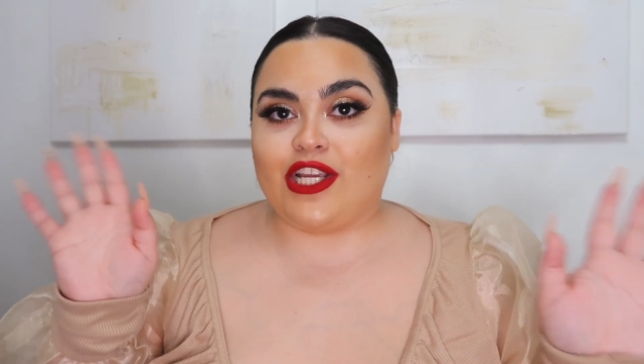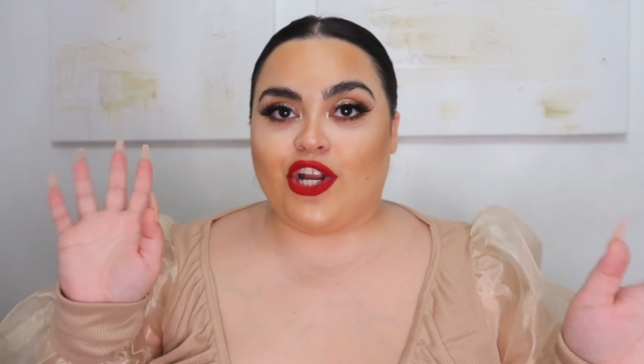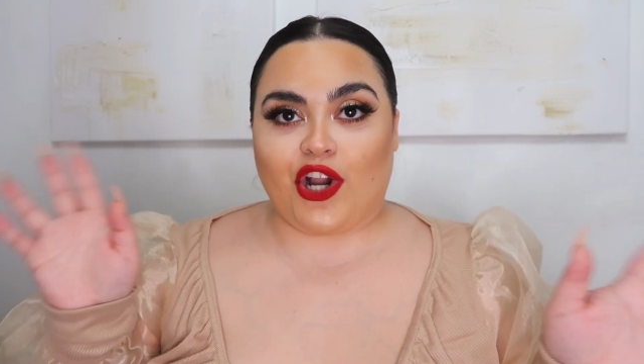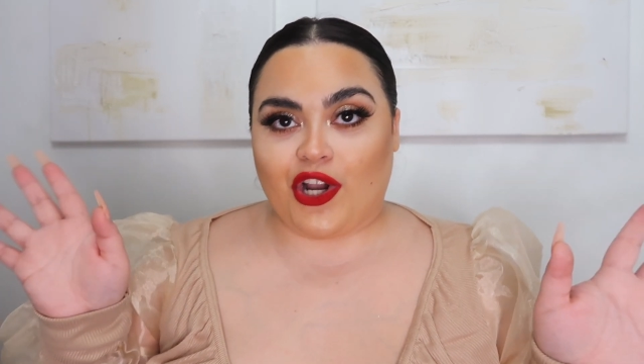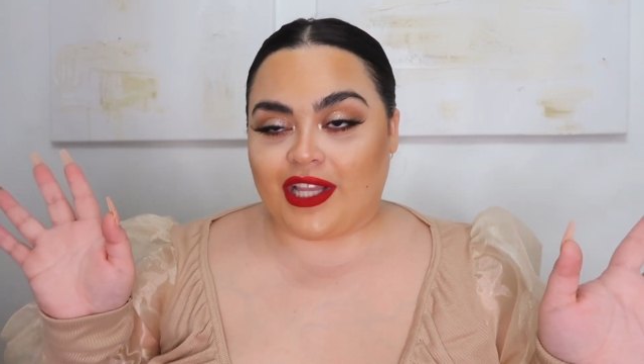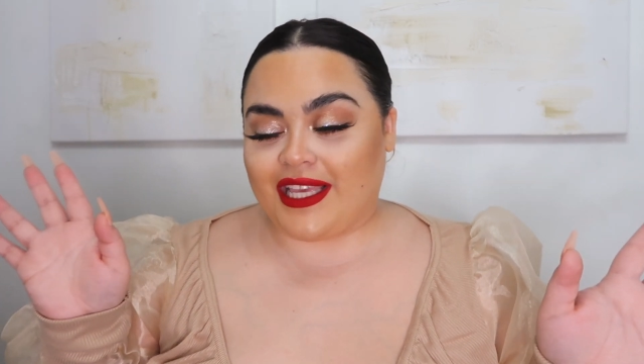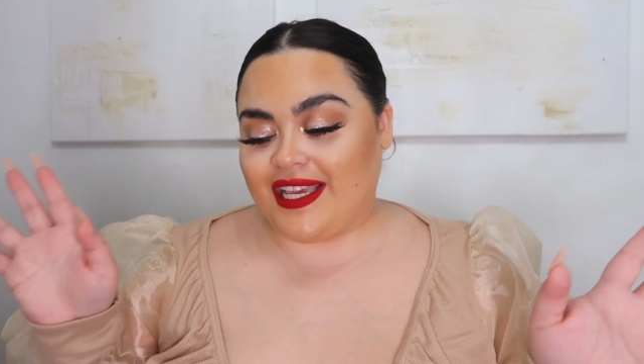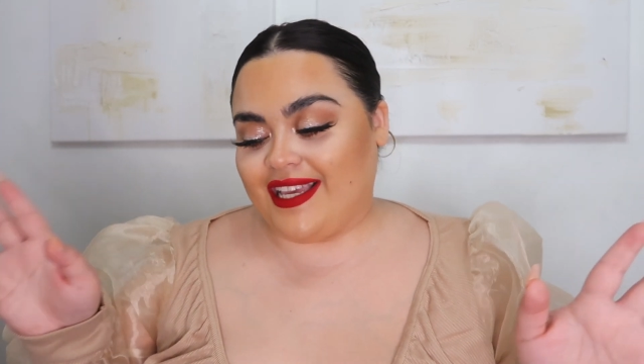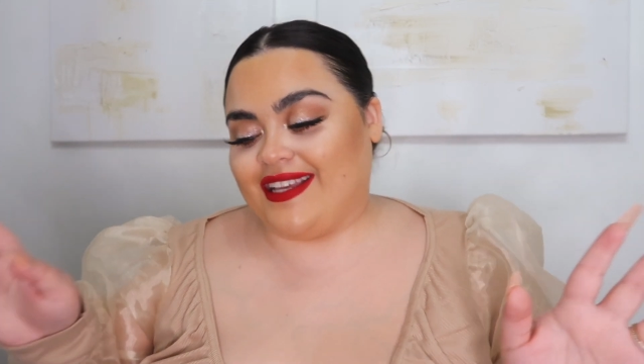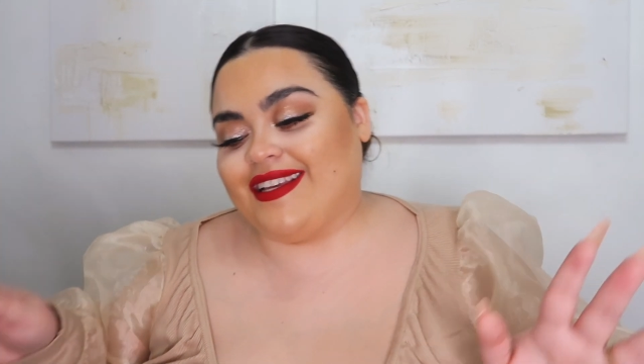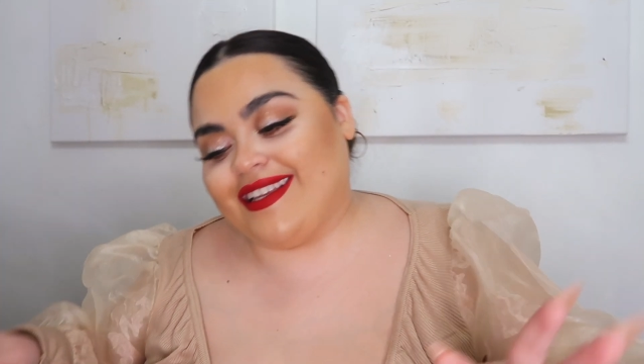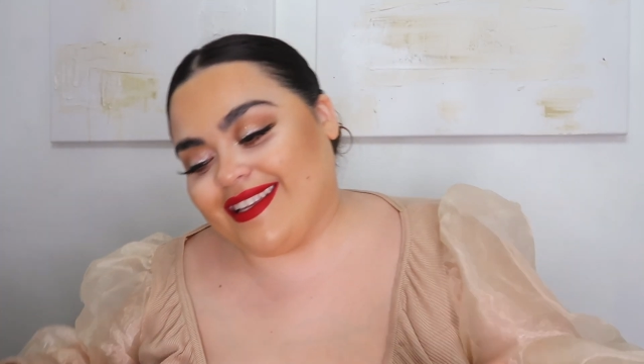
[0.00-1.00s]

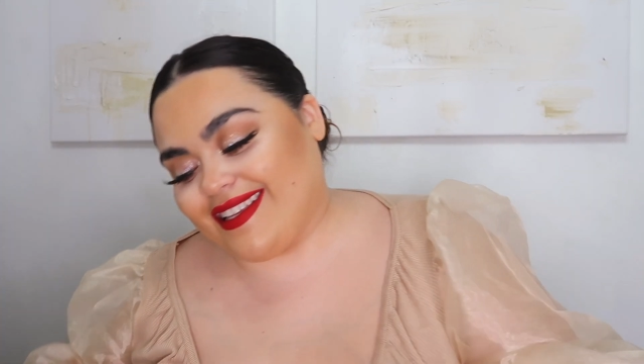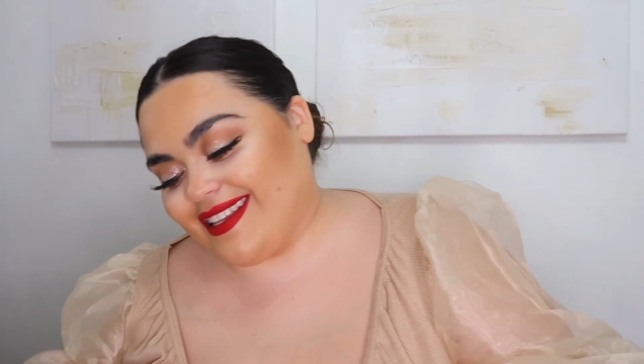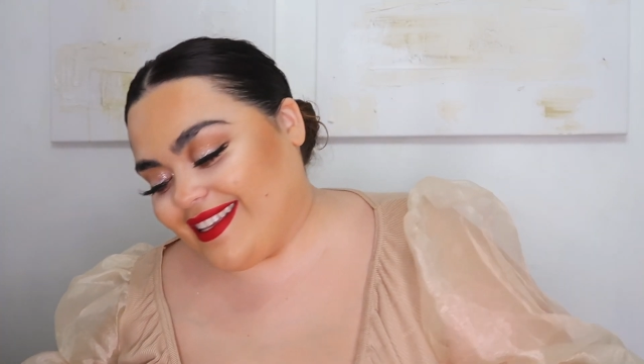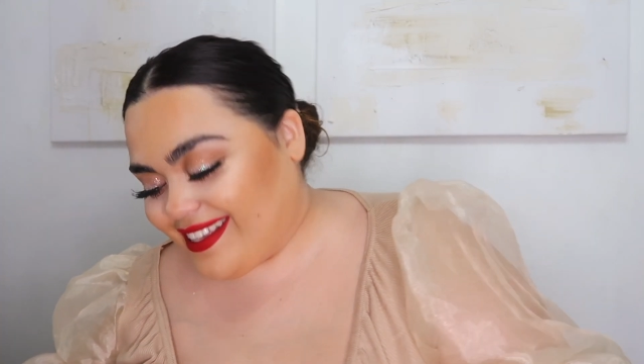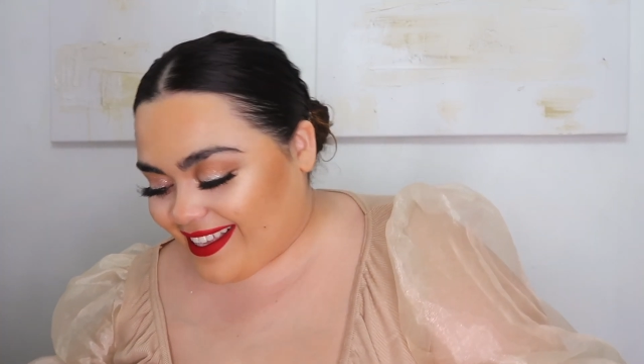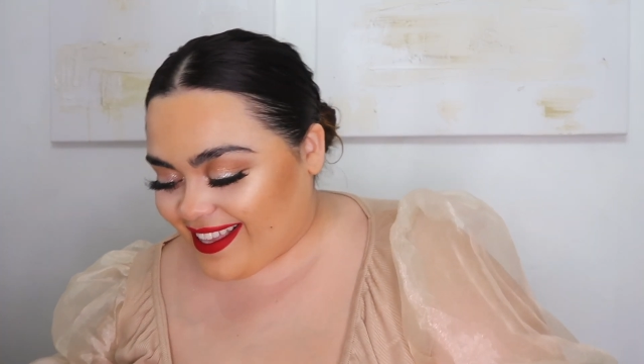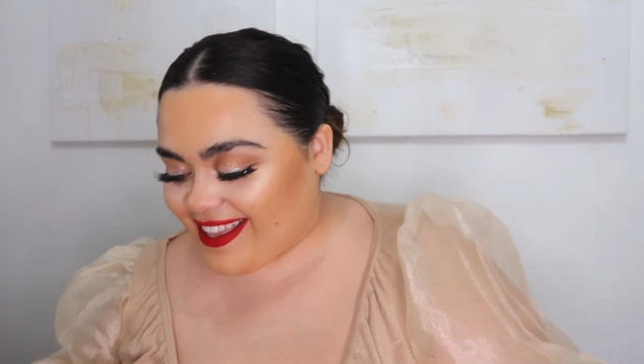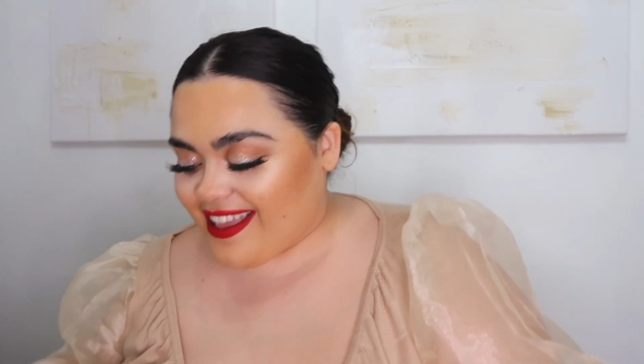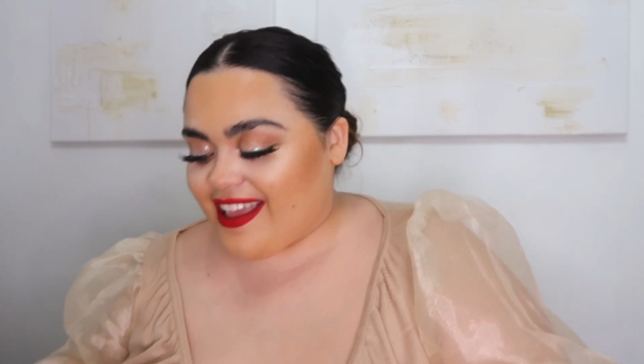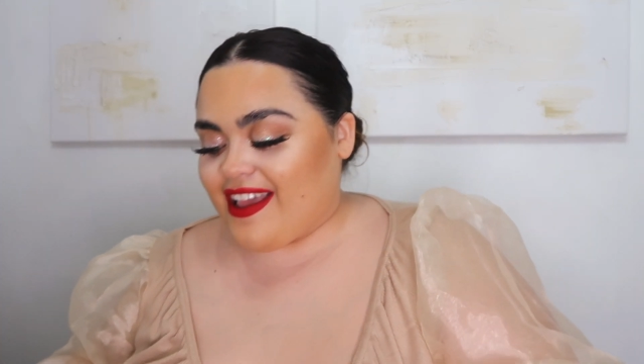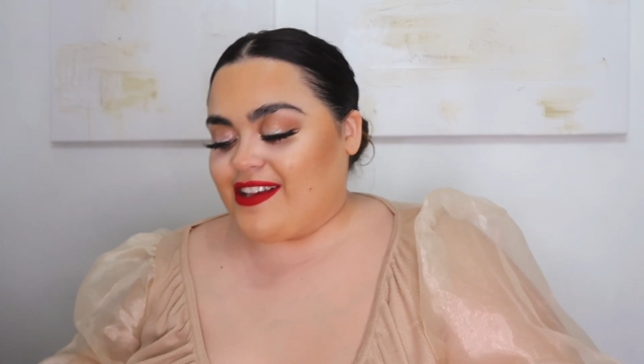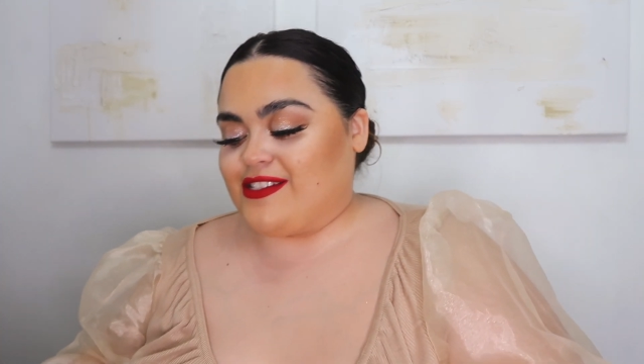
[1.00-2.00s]
girly.
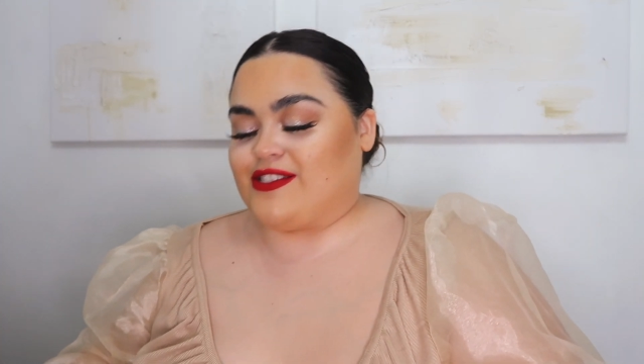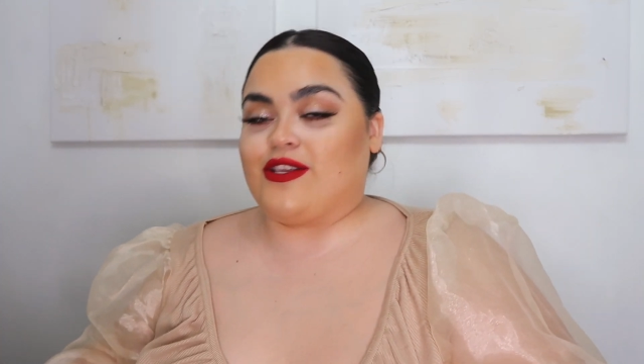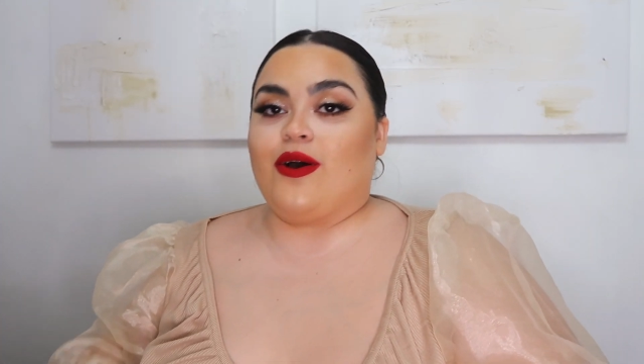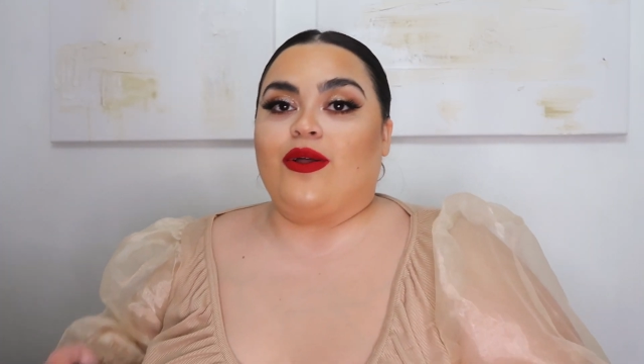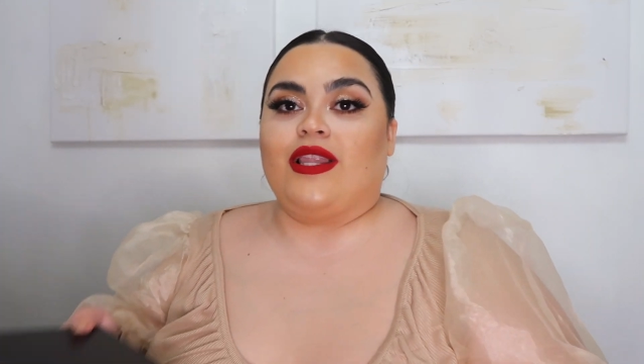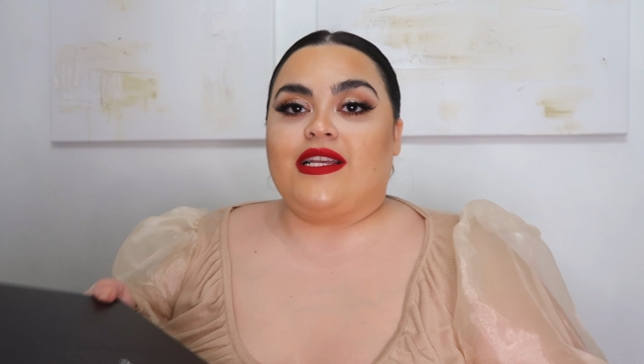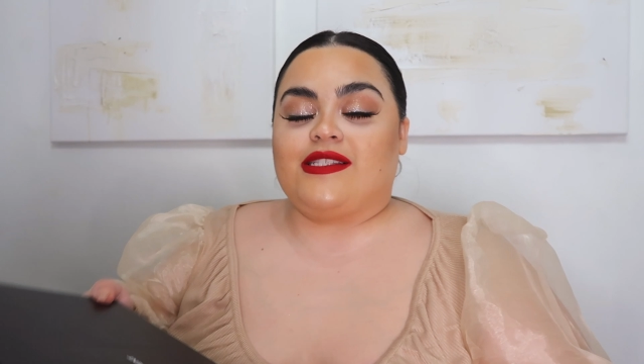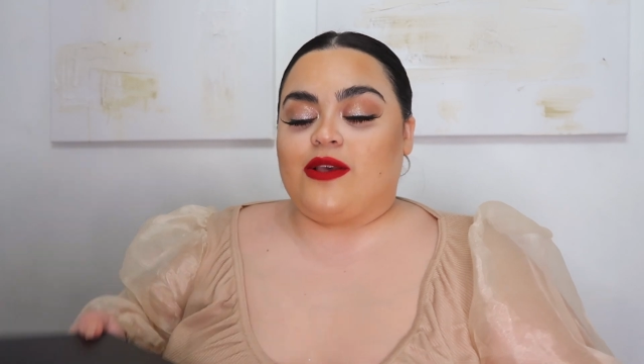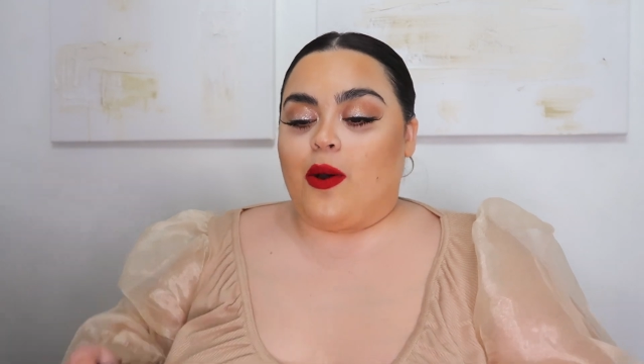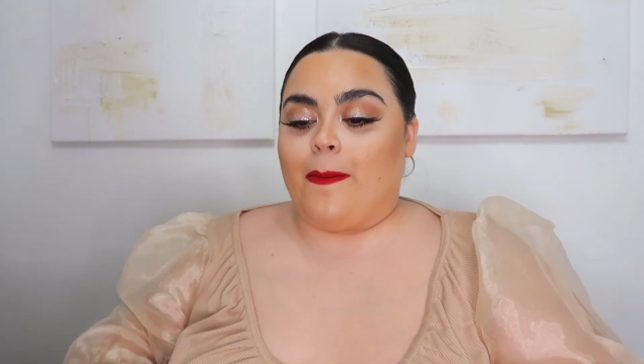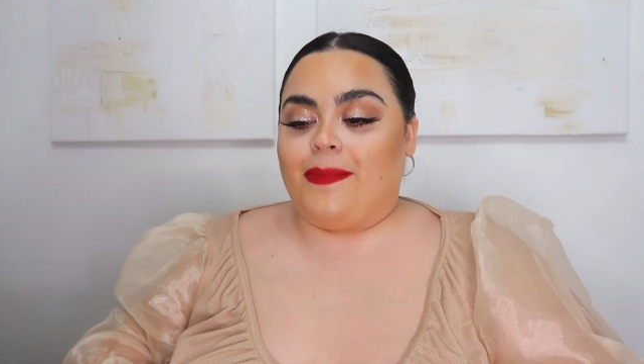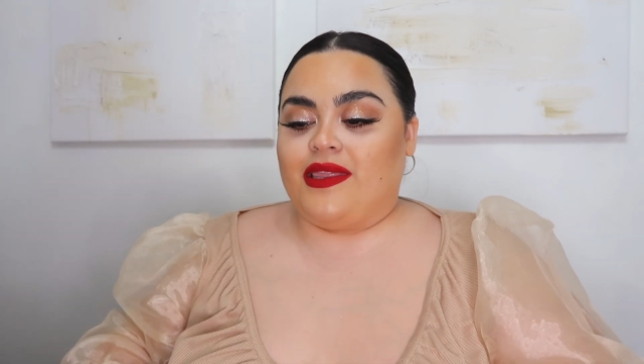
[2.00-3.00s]
So let's
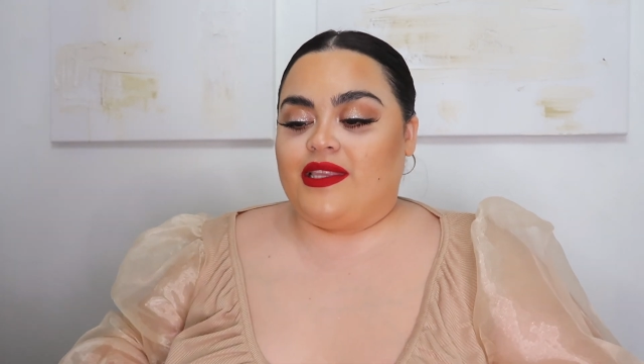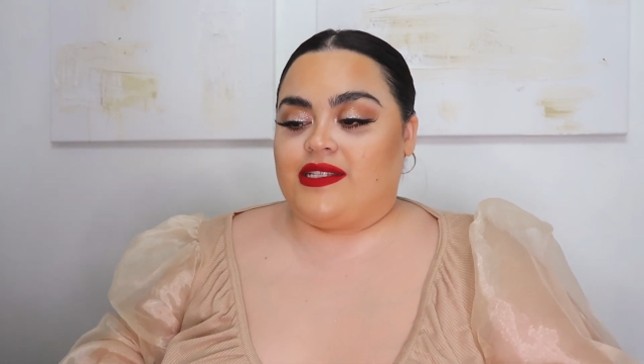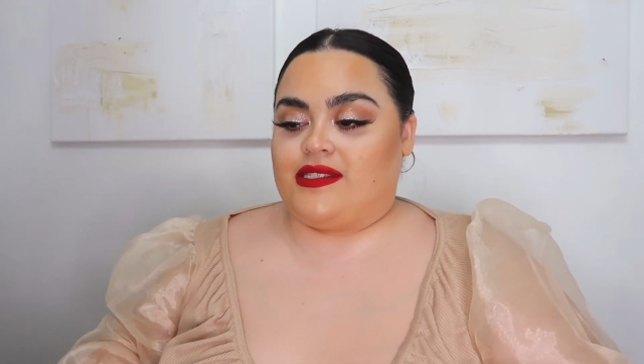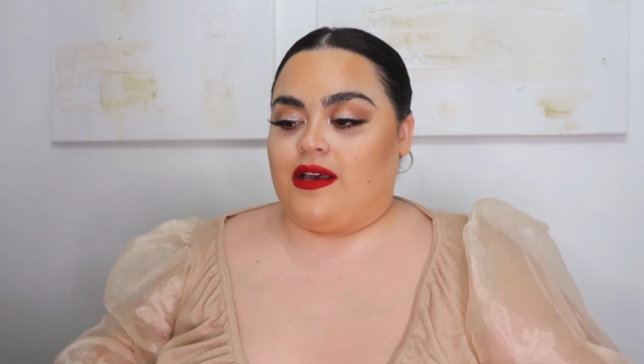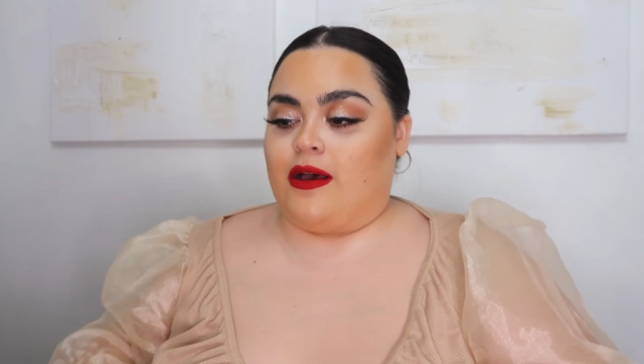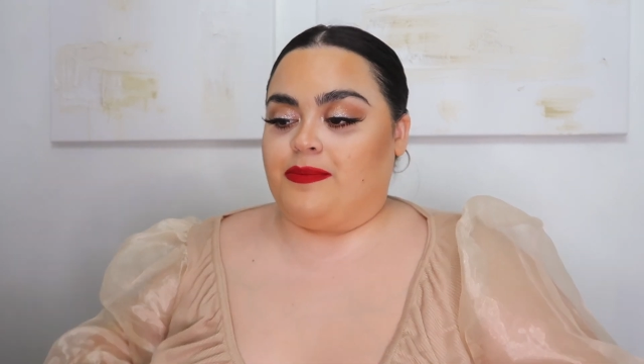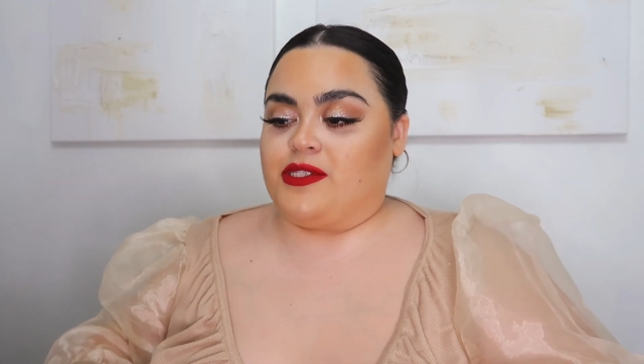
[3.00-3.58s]
open this up.